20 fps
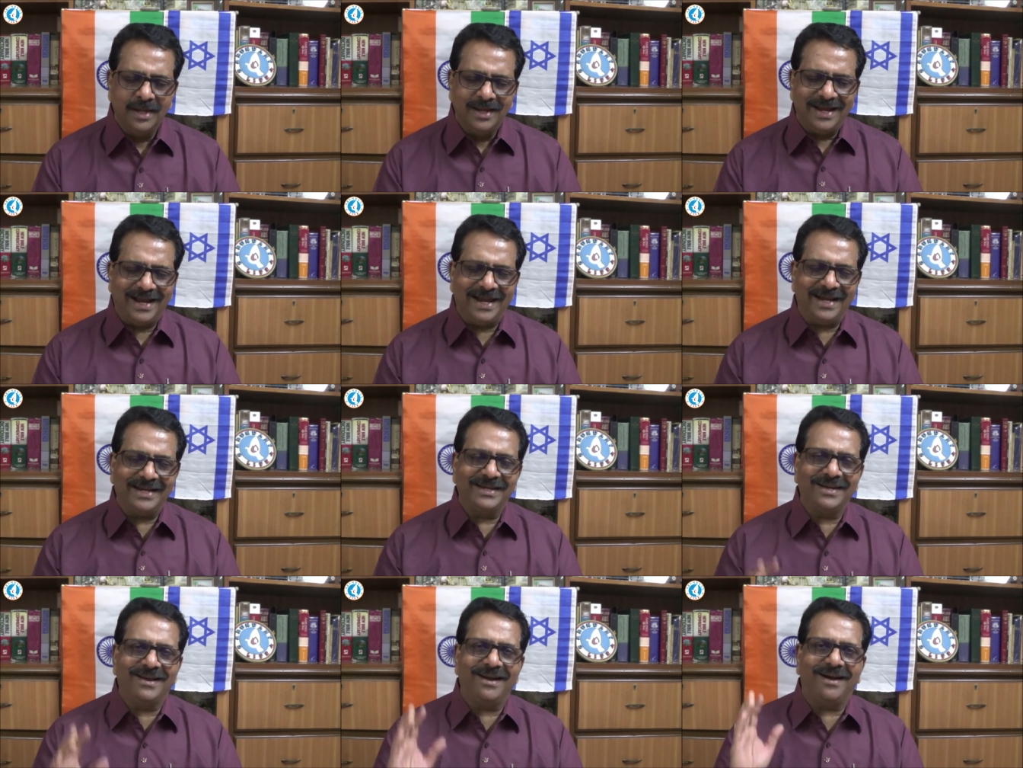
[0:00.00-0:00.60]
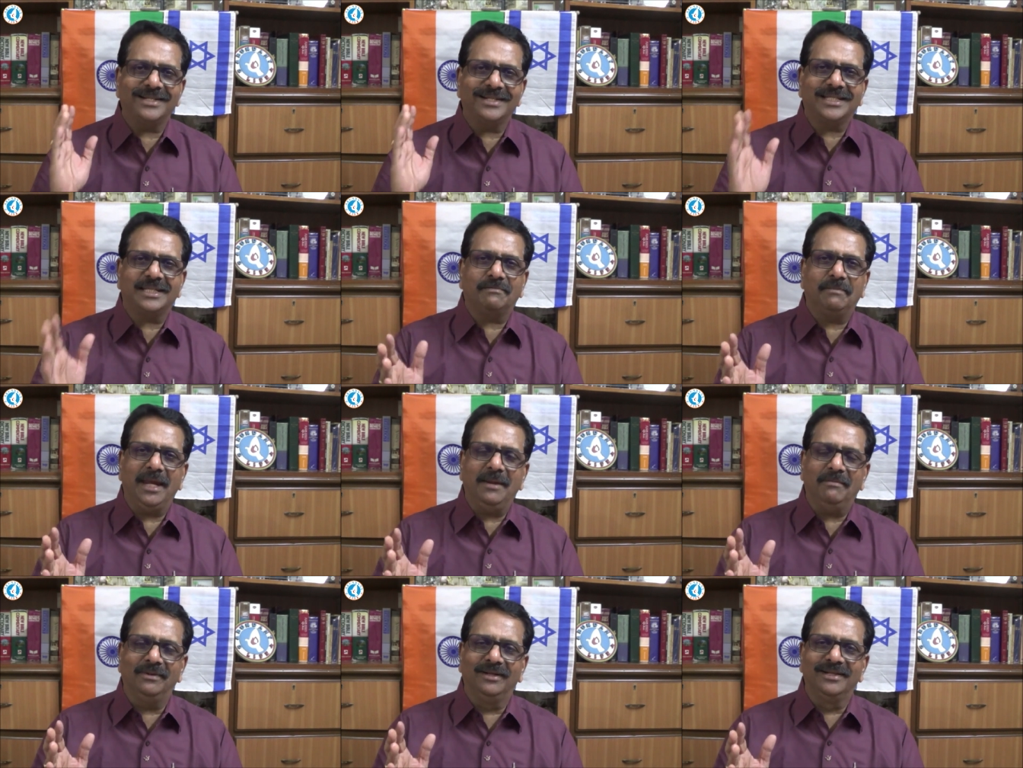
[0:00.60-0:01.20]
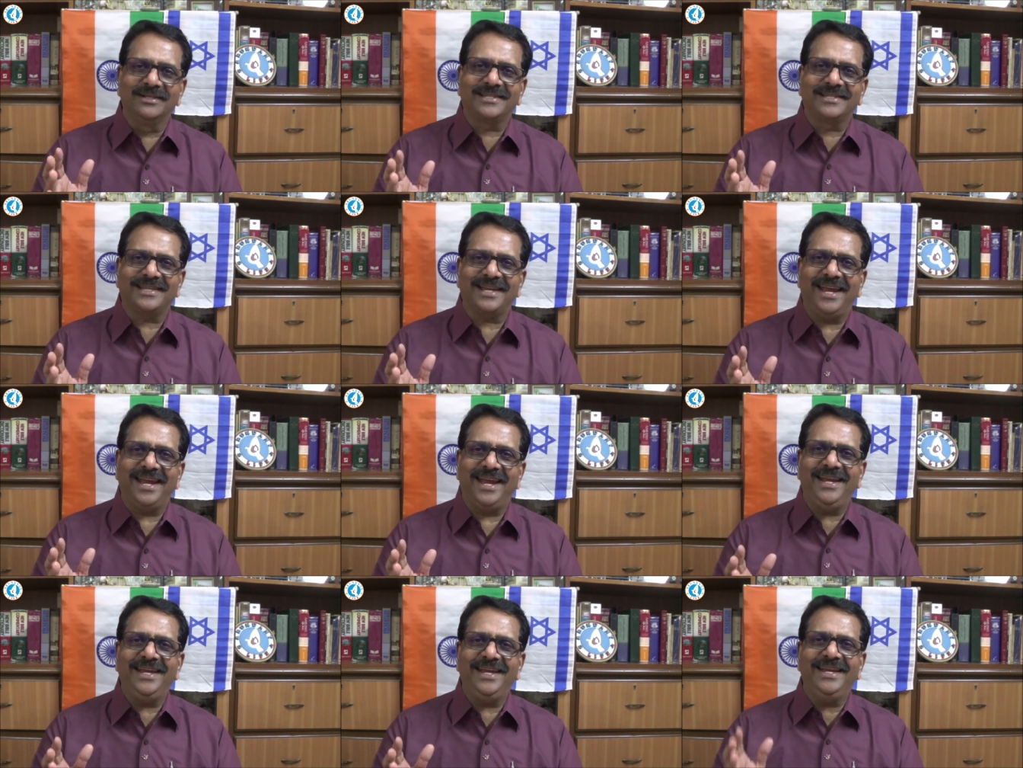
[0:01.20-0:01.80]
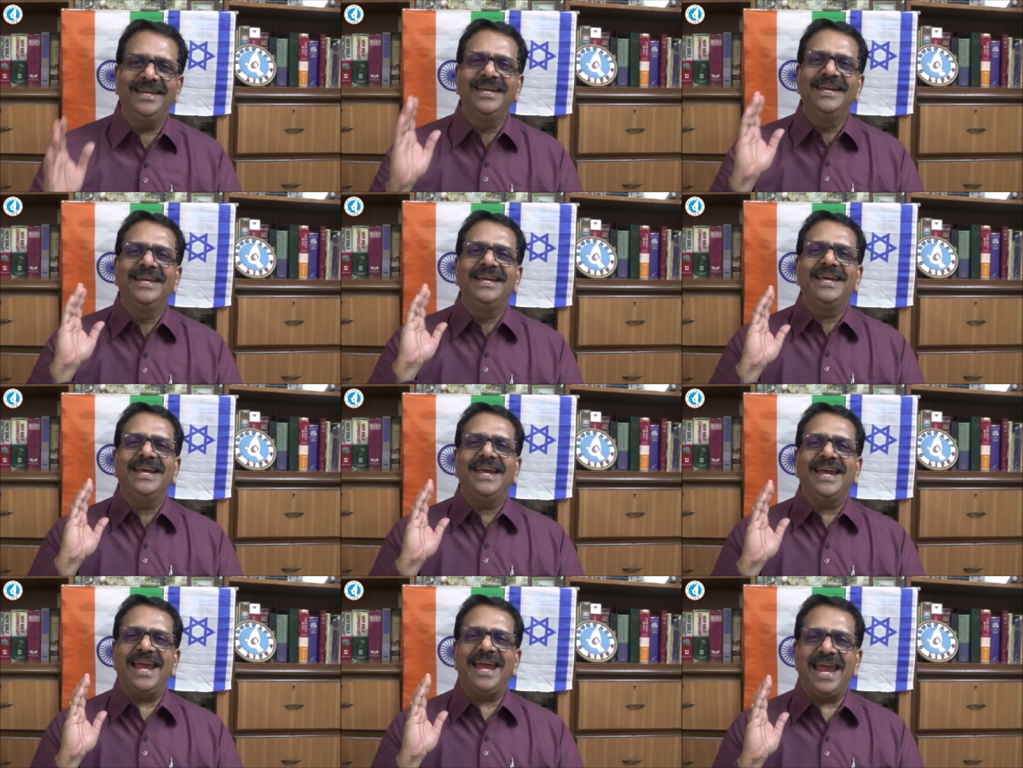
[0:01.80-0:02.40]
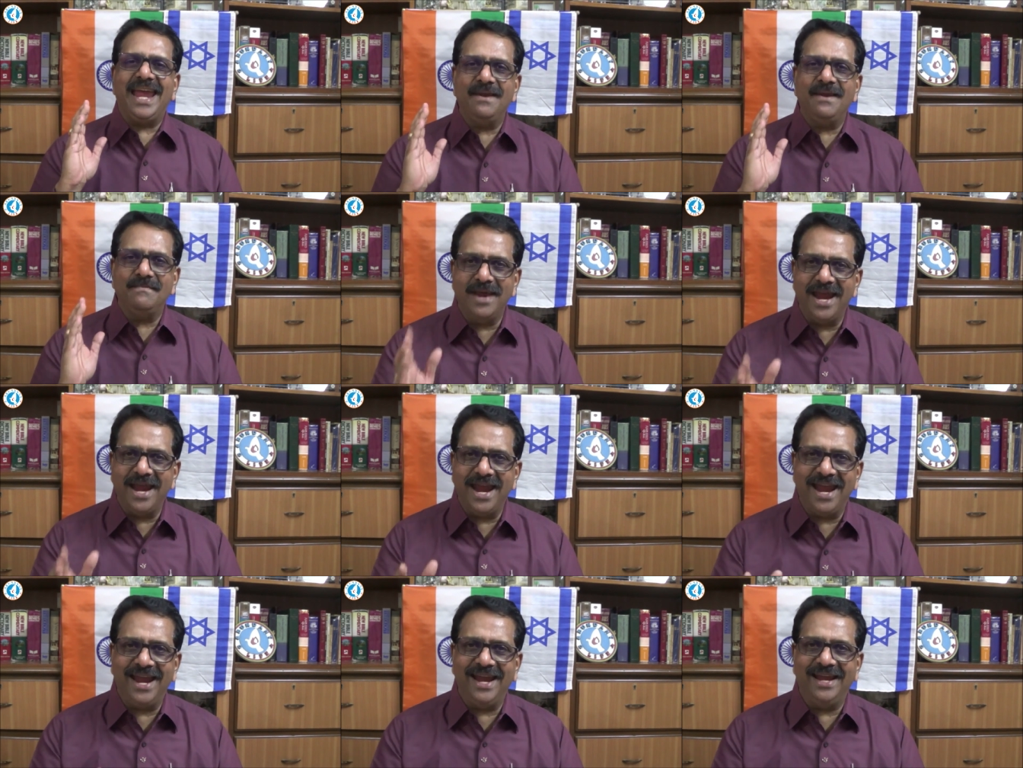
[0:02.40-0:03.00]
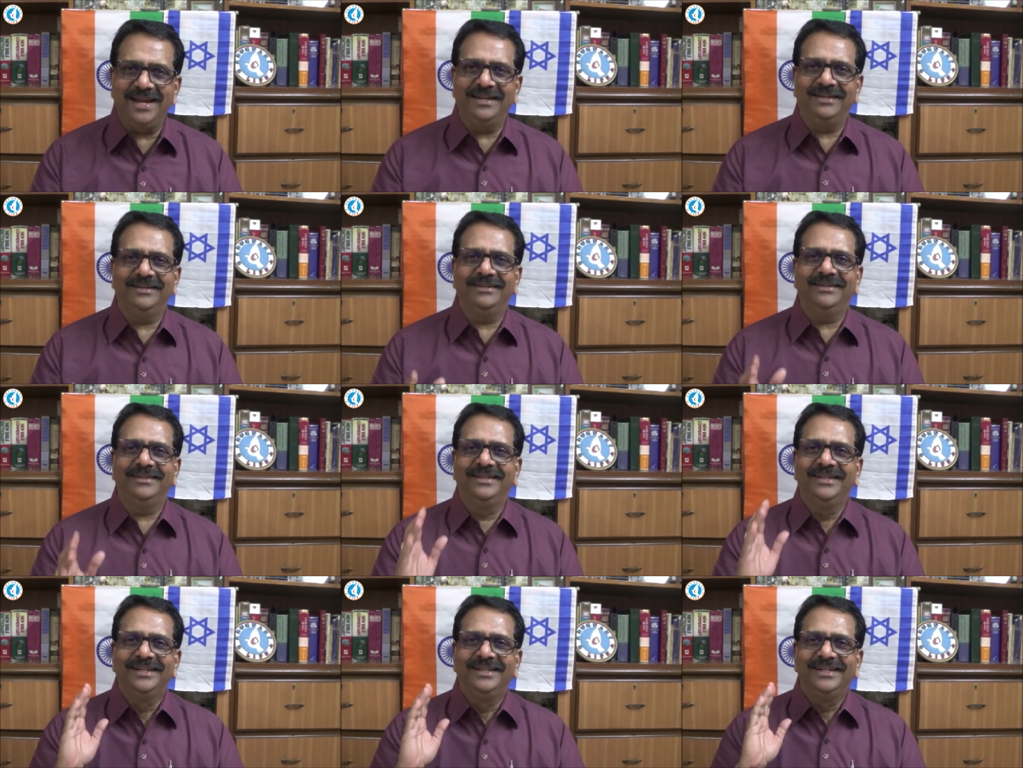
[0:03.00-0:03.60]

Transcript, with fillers: And God's people say, Amen. Amen.